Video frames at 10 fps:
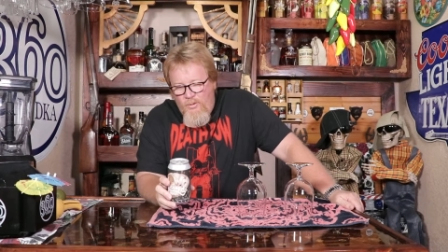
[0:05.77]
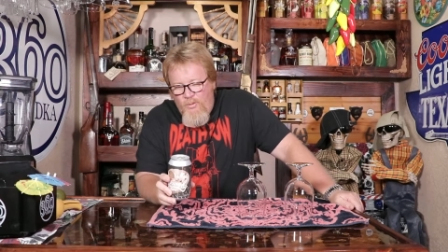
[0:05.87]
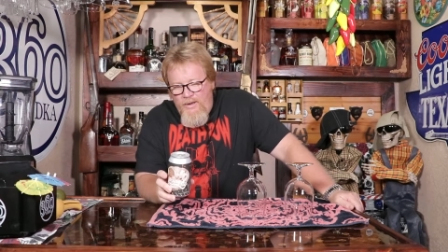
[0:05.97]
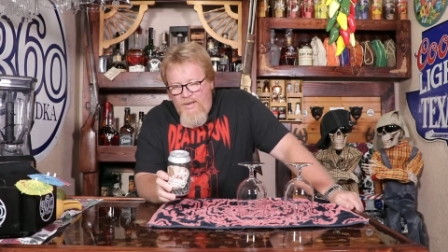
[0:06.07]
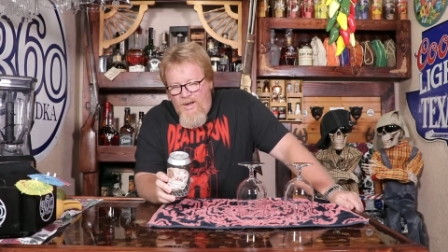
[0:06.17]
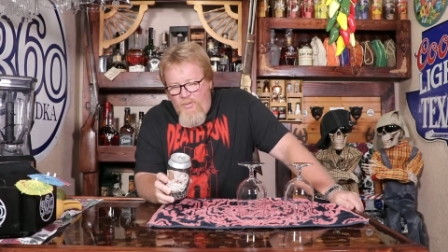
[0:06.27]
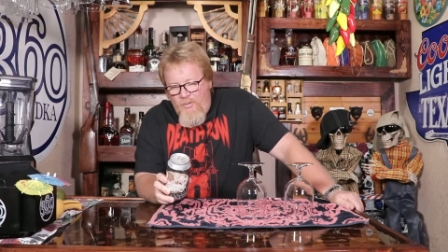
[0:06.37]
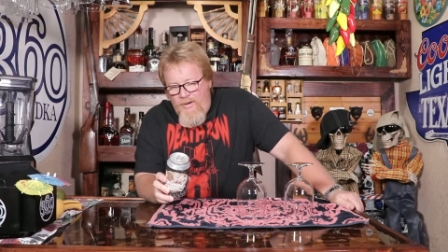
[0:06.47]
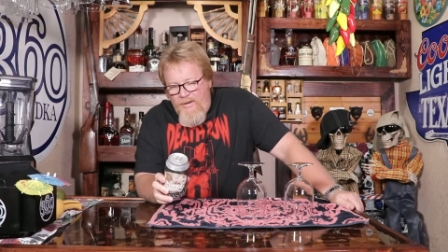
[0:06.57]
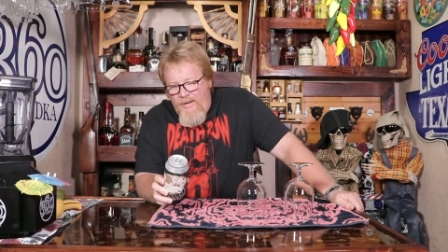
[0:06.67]
we
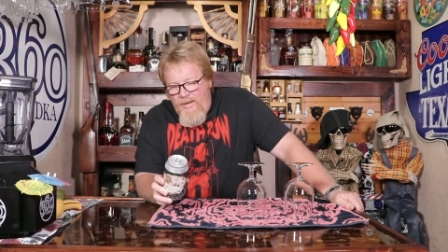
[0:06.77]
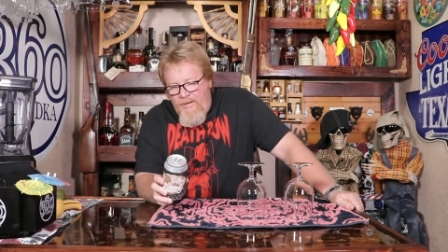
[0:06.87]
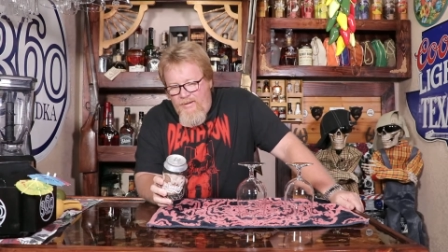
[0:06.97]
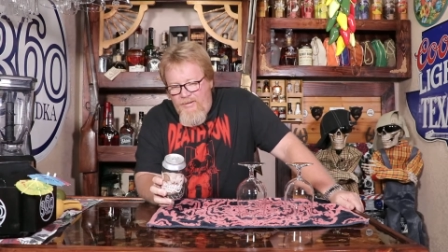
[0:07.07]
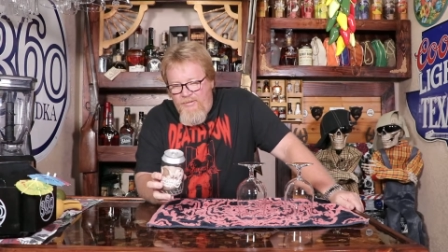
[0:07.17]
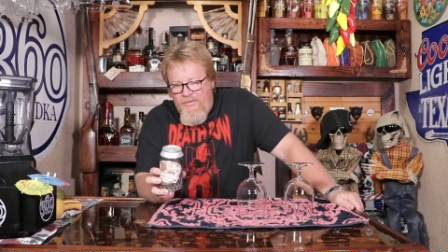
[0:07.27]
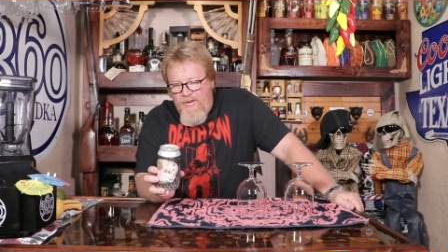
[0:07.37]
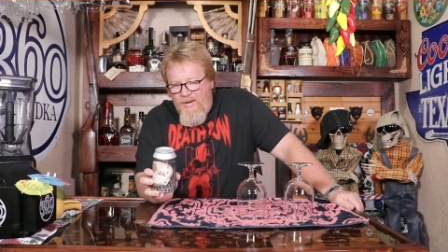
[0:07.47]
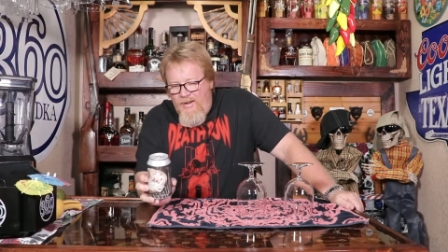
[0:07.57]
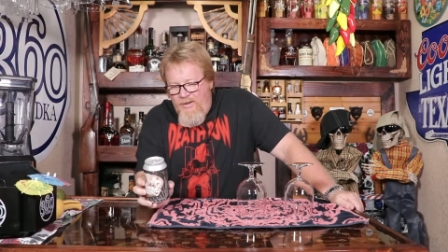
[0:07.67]
got one out of
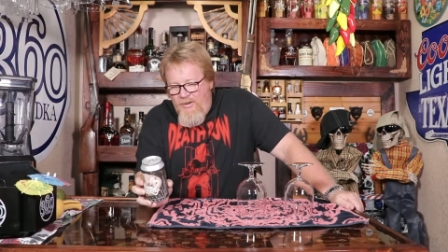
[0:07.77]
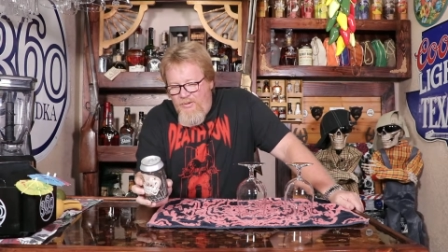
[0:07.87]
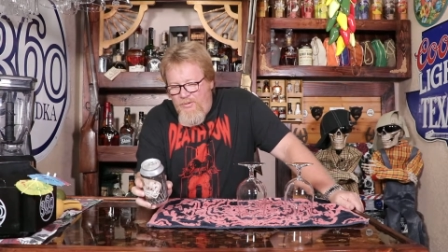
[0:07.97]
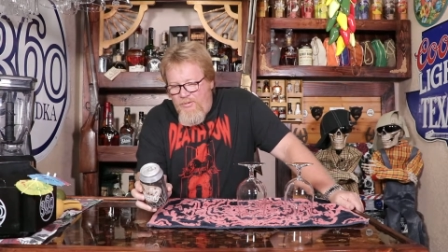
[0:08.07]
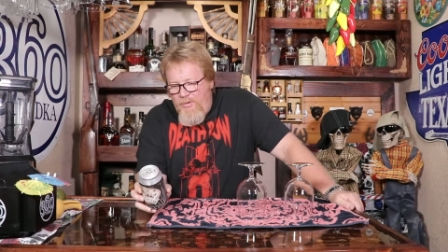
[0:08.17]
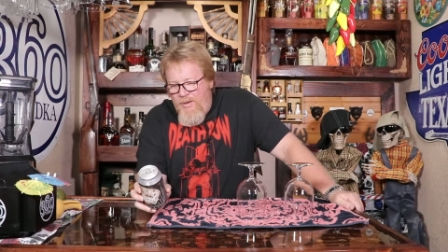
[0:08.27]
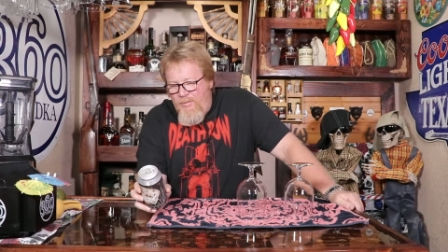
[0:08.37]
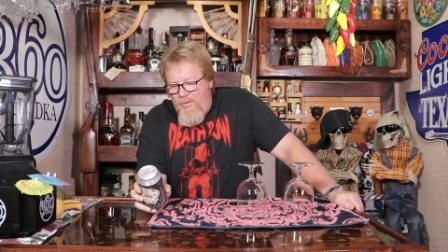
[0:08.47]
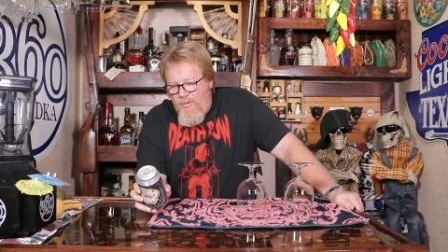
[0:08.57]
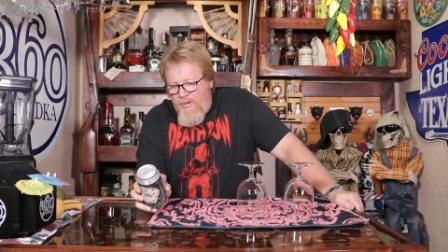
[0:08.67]
nine oh three
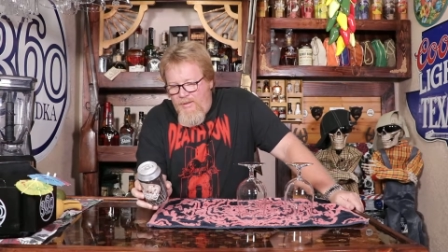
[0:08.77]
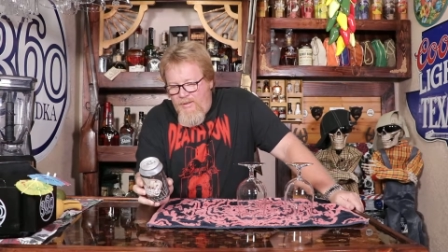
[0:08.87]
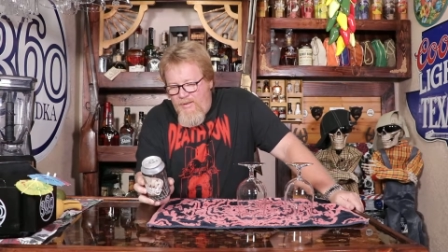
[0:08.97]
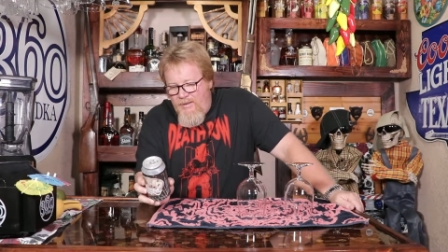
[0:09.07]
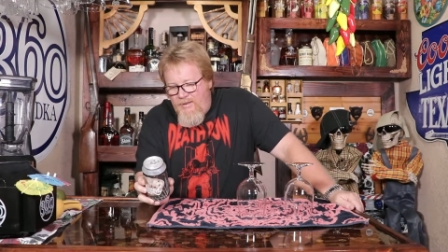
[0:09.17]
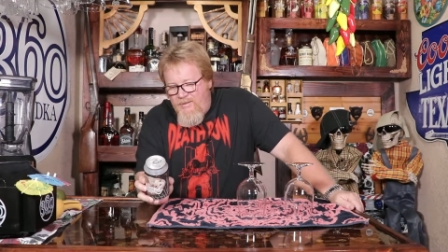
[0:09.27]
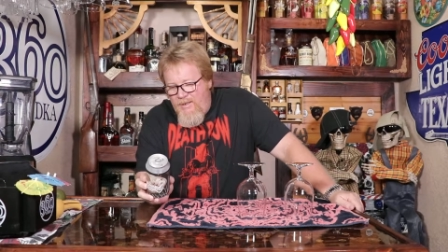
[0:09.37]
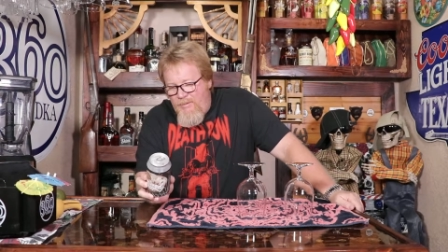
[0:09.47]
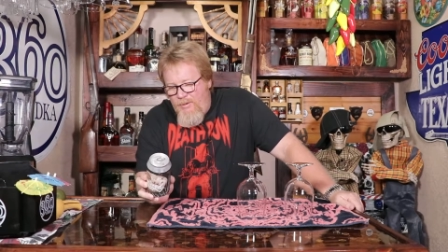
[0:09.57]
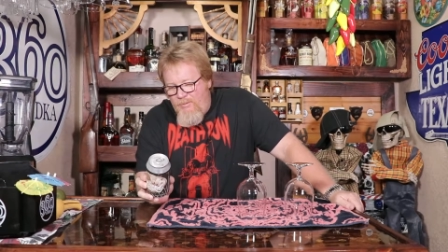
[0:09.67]
Brewing,
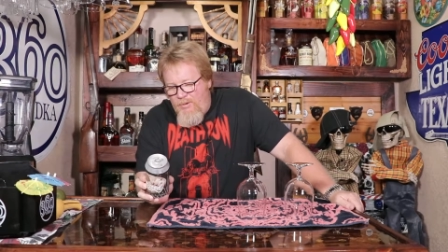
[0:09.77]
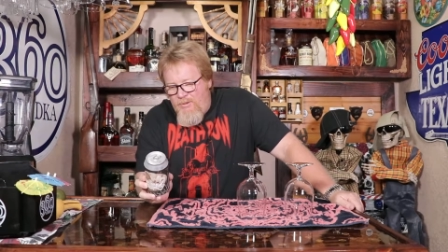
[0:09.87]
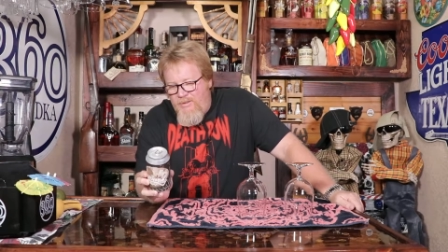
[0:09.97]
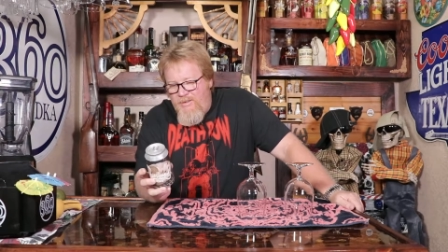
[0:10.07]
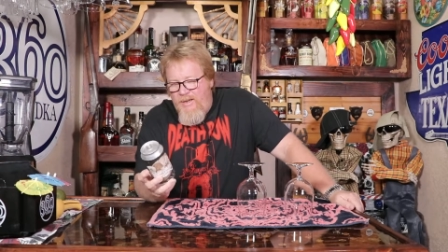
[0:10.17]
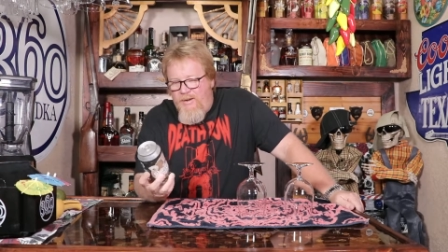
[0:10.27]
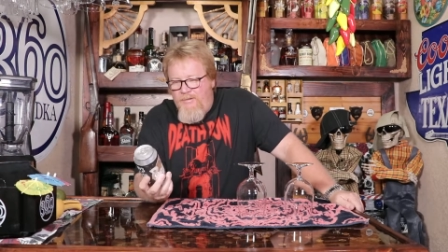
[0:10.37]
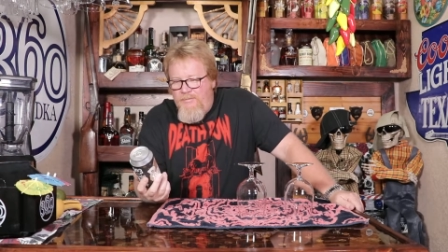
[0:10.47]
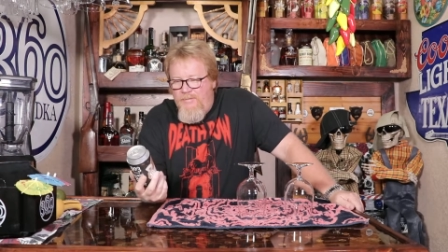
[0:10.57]
Cinnamon Roll Stout.